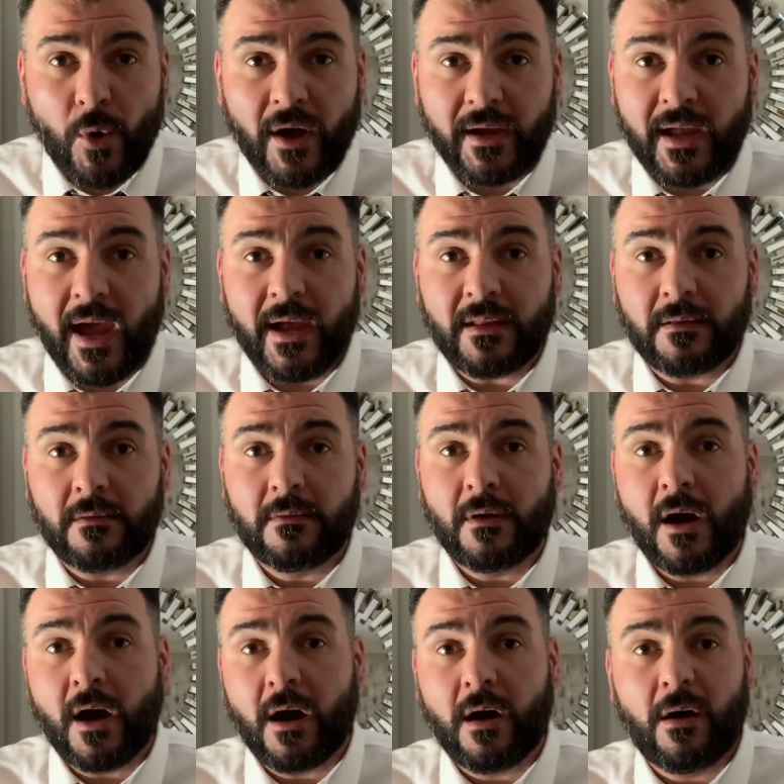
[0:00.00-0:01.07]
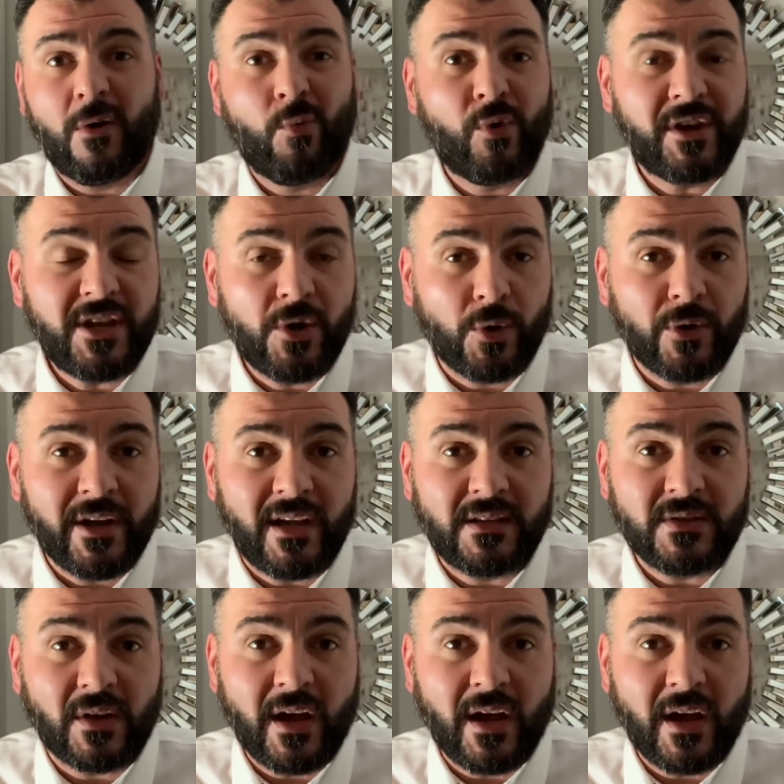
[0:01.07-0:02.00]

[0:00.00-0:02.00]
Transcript: Again, woody oriental,